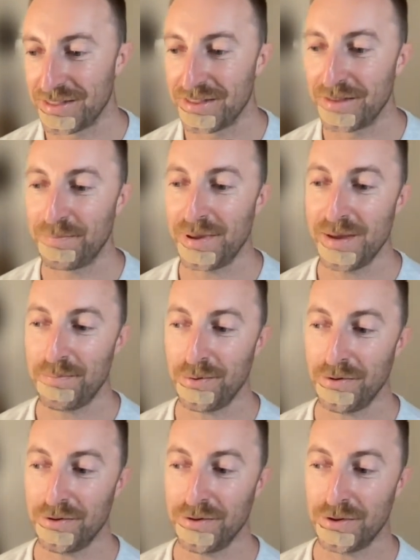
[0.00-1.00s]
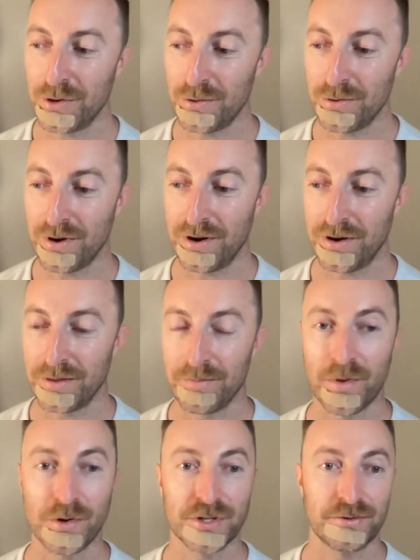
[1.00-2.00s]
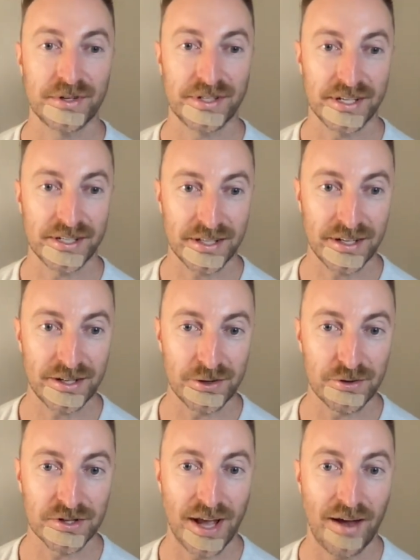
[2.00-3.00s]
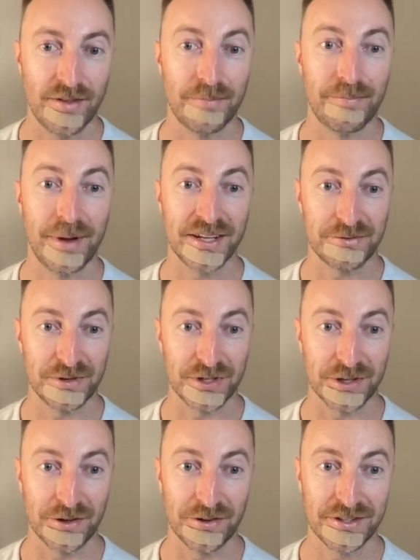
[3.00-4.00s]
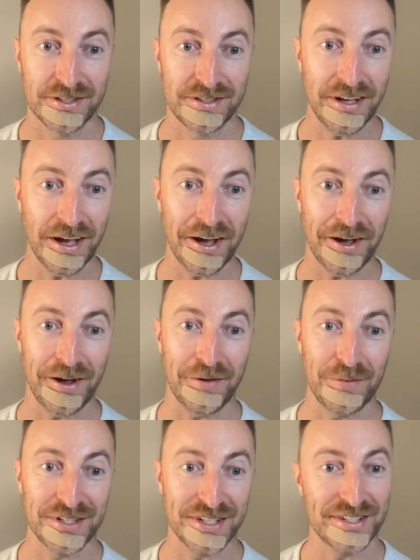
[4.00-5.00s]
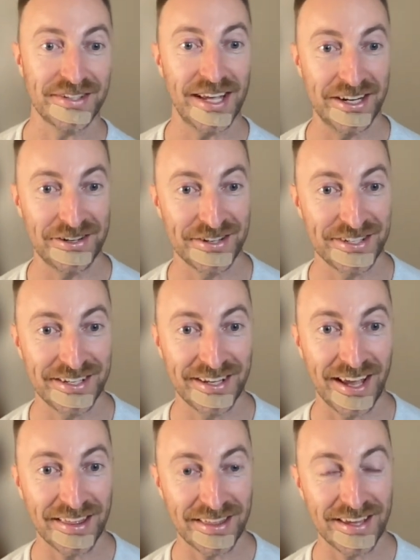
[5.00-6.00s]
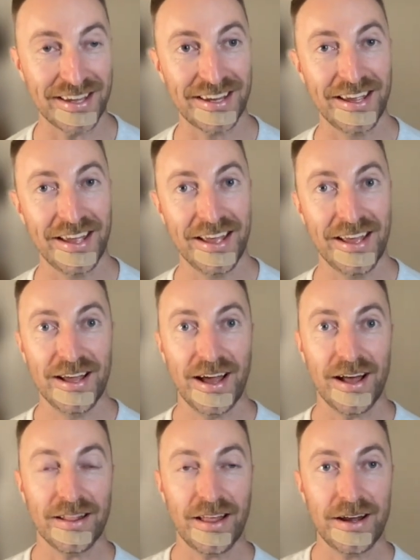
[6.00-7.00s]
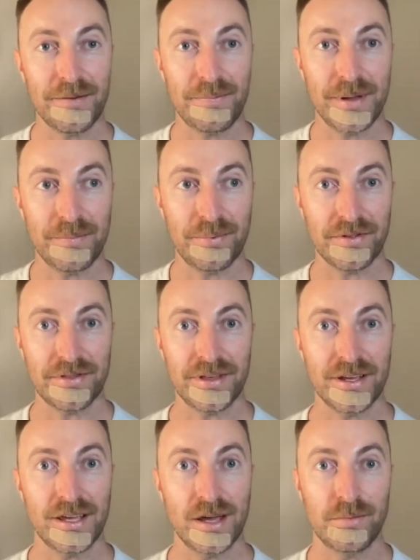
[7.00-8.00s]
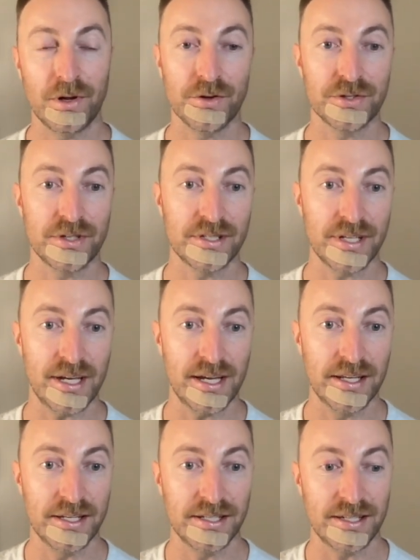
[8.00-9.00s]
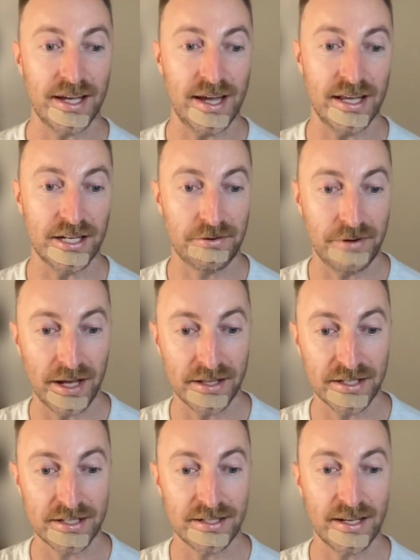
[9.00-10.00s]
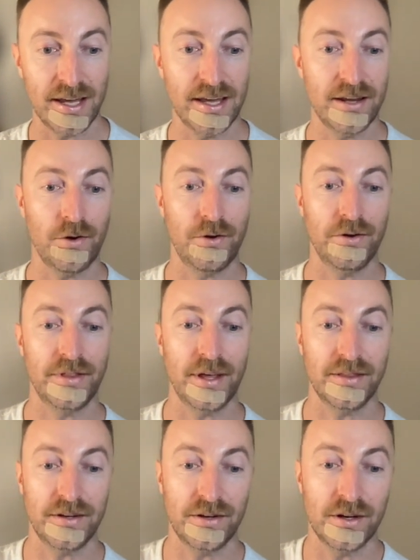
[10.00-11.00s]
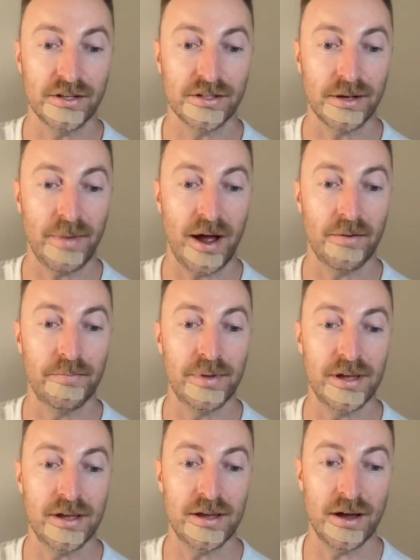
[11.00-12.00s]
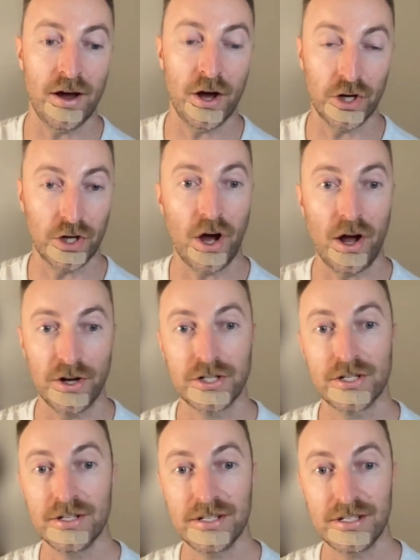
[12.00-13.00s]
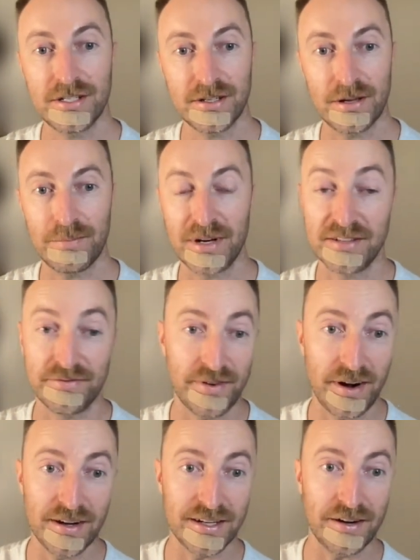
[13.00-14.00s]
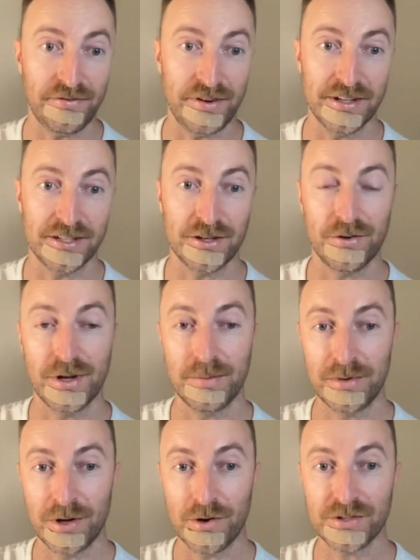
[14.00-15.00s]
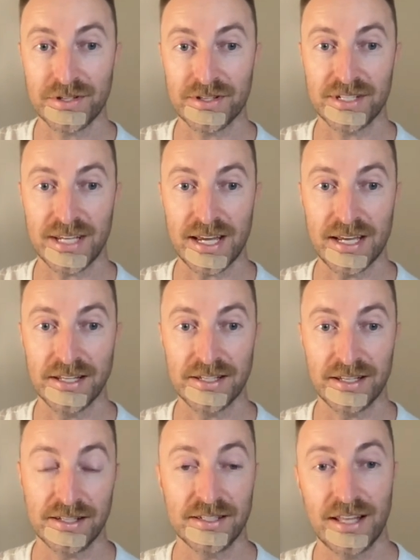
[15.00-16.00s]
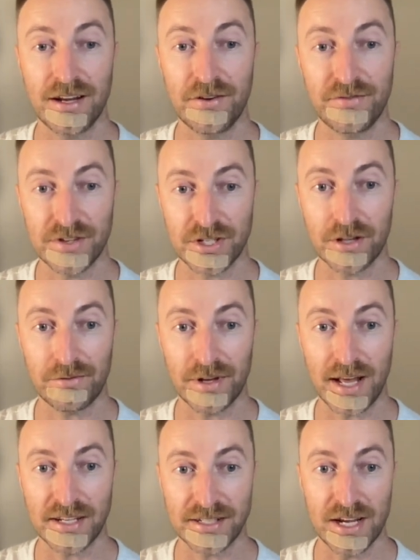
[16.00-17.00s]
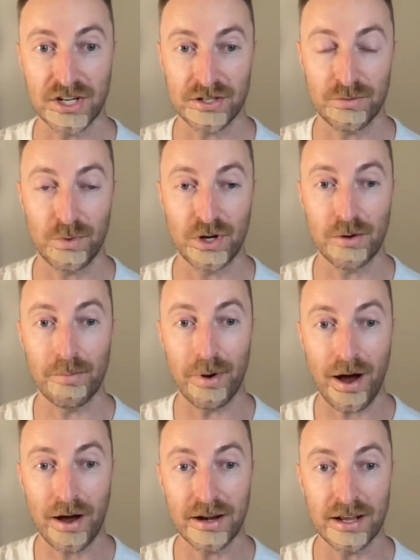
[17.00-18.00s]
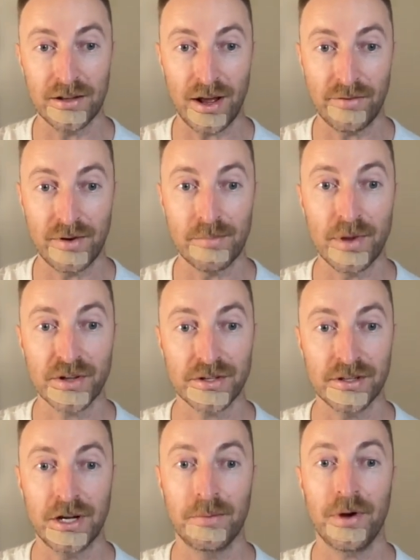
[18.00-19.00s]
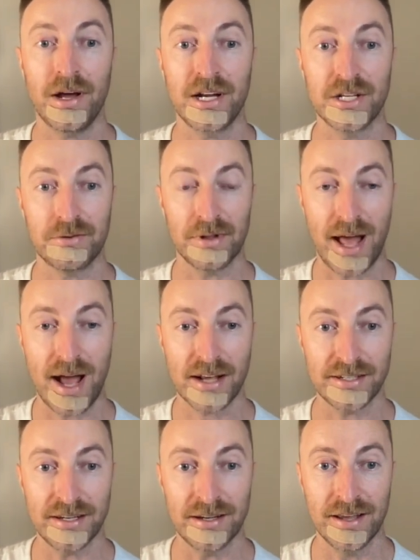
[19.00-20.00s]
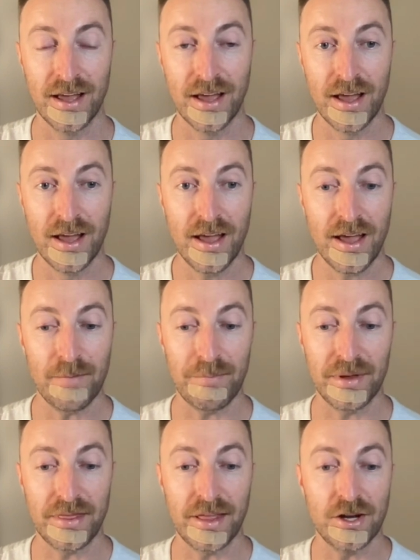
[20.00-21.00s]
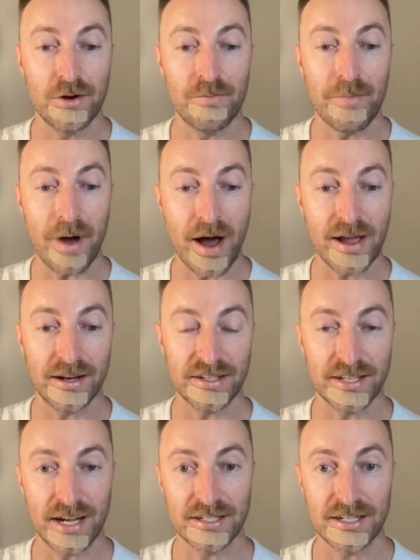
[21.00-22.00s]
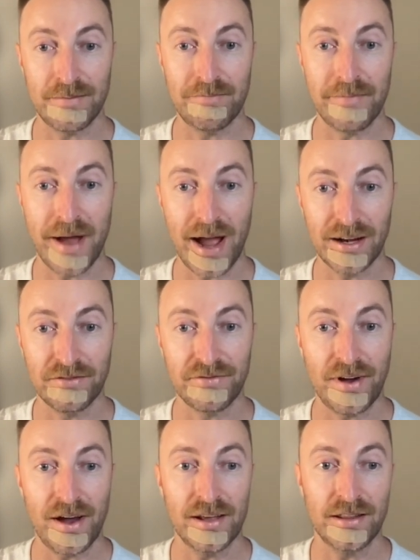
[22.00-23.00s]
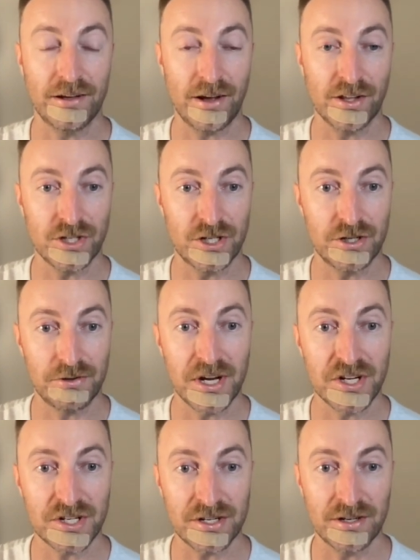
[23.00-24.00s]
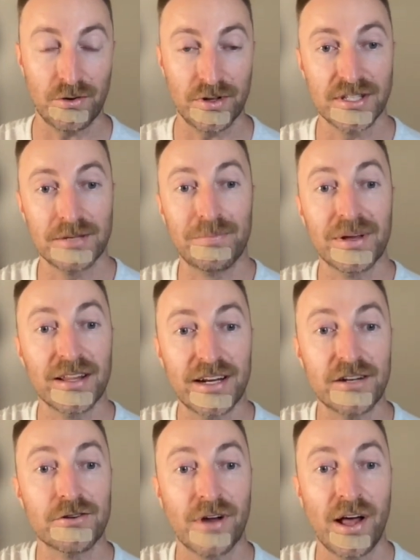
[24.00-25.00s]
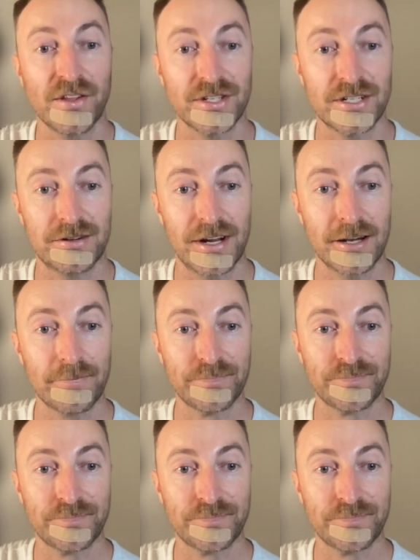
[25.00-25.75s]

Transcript: The people who are the most resistant usually have the best results, which is interesting, I think. A lot of people think hypnosis is a trance state or that they're going to somehow be unconscious, but it's very different. So hypnosis it's a state of physical relaxation where your body and every muscle in your body is relaxing, but then your mind is actually magnifying the concentration or its ability to concentrate.